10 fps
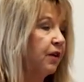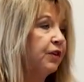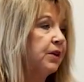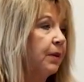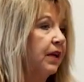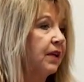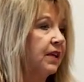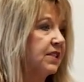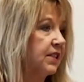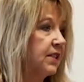Every time a kid
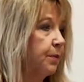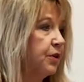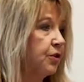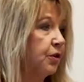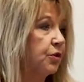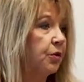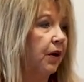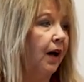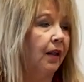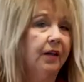gets accepted into a
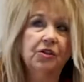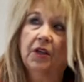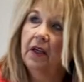college,